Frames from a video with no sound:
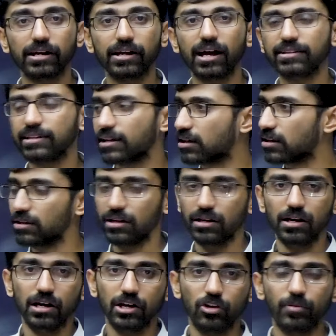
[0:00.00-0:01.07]
India. I think
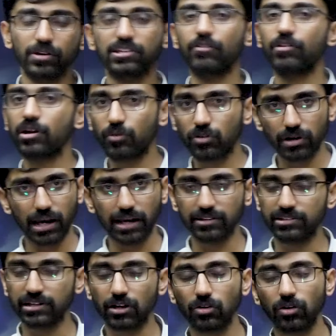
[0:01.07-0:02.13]
you must have heard about as a
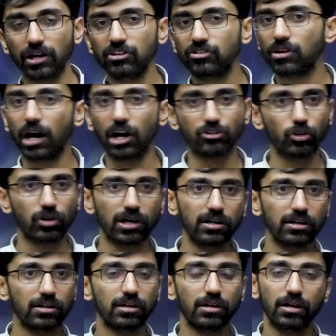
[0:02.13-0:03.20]
general knowledge, Ashoka.
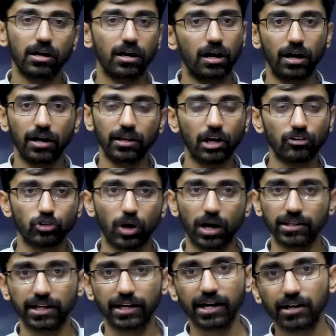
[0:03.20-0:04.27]

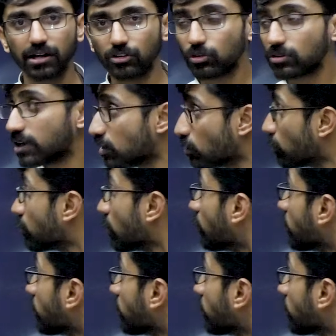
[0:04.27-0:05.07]
Ashoka the Great. So that question